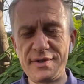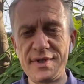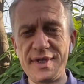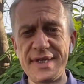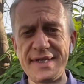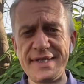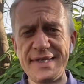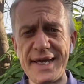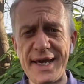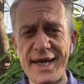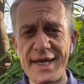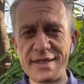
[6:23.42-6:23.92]

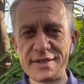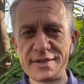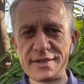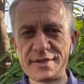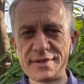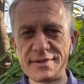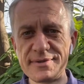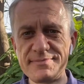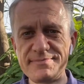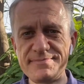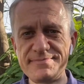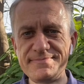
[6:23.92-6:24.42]
Yet,
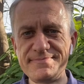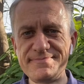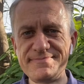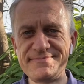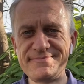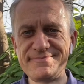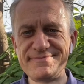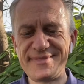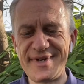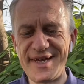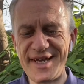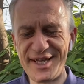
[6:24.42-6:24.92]

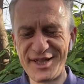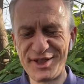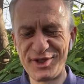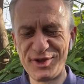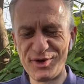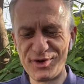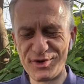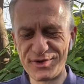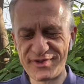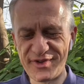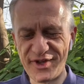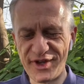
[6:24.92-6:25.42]
in
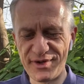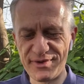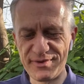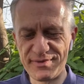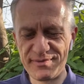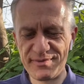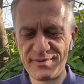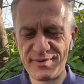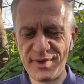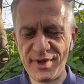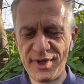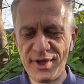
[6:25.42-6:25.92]
lockdown,
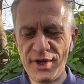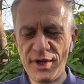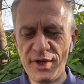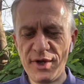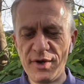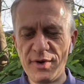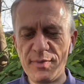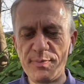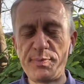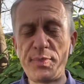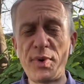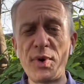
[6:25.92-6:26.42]

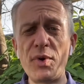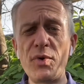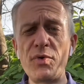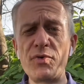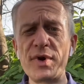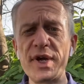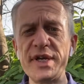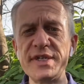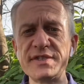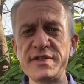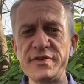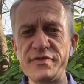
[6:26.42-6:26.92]
Paul
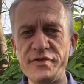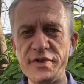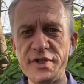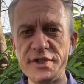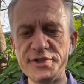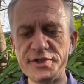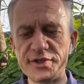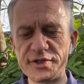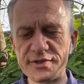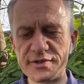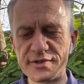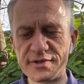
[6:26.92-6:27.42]
writes
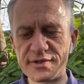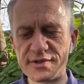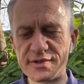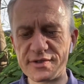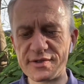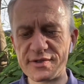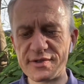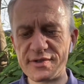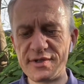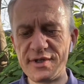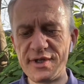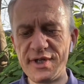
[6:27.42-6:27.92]
Ephesians,
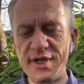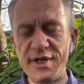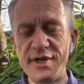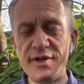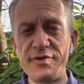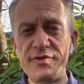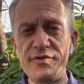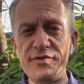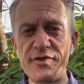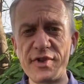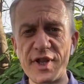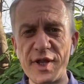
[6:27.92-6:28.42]

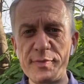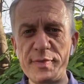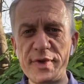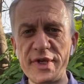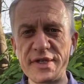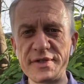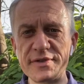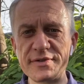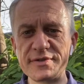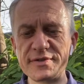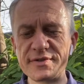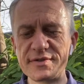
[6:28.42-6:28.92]

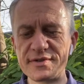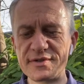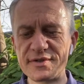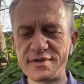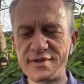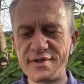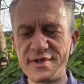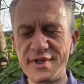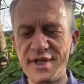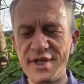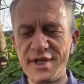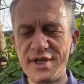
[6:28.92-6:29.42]
Philippians,
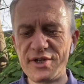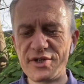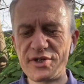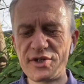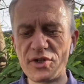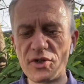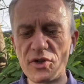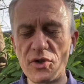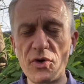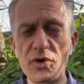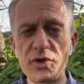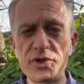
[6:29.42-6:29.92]

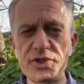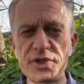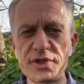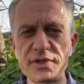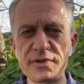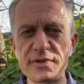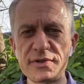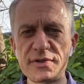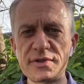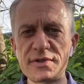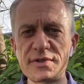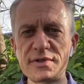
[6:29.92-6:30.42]

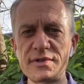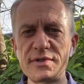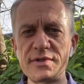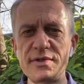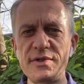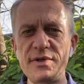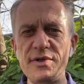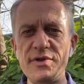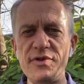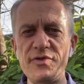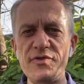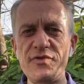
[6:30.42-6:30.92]
Colossians,
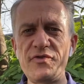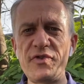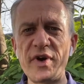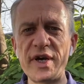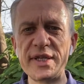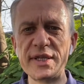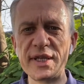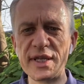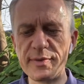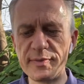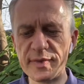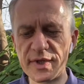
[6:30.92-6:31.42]

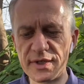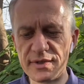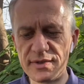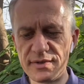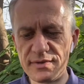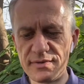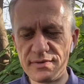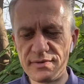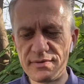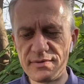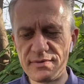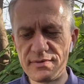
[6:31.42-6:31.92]
Philemon.
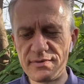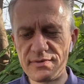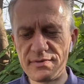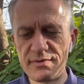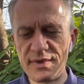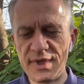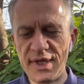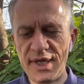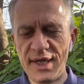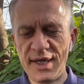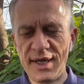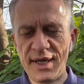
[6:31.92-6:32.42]

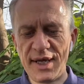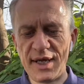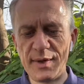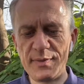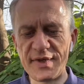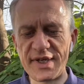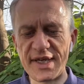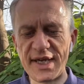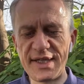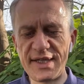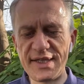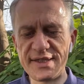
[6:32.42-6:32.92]
And we
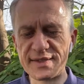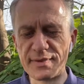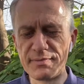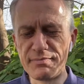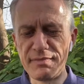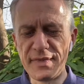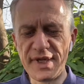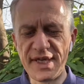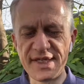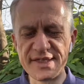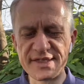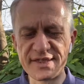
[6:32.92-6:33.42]
get these
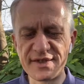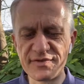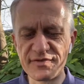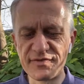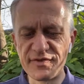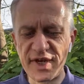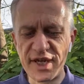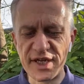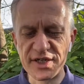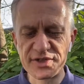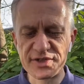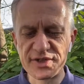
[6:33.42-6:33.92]
amazing
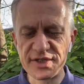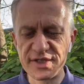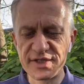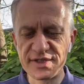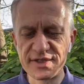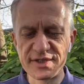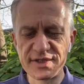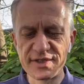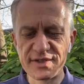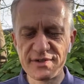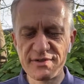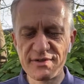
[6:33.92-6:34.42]

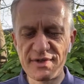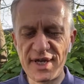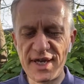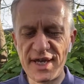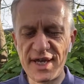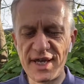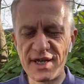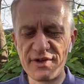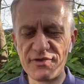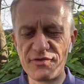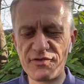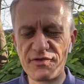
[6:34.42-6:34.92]
verses
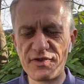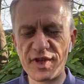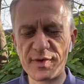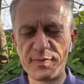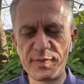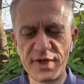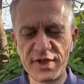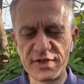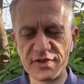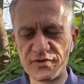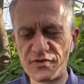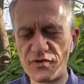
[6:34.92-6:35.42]
in
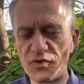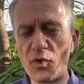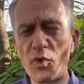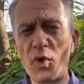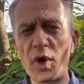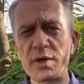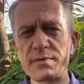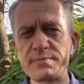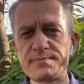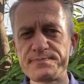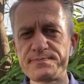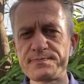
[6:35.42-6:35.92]
Philippians 4,
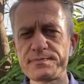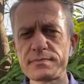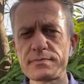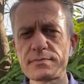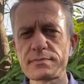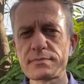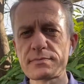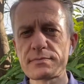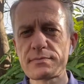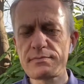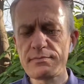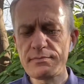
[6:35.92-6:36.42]

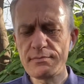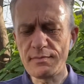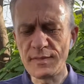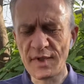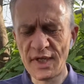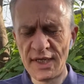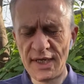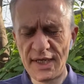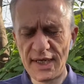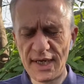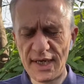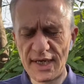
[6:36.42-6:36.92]

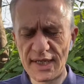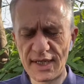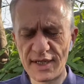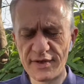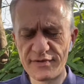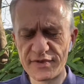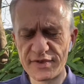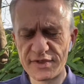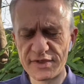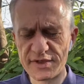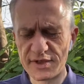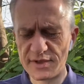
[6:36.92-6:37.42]

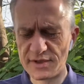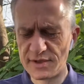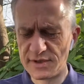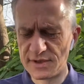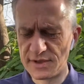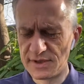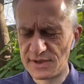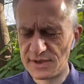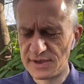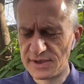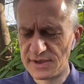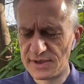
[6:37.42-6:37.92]
11
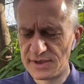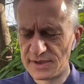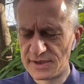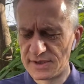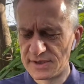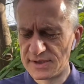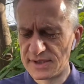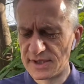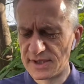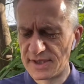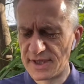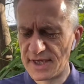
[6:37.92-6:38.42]

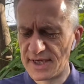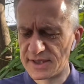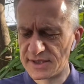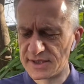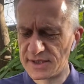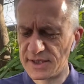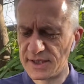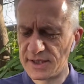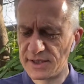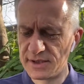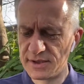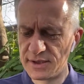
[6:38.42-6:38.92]
to
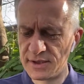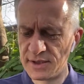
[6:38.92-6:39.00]
13.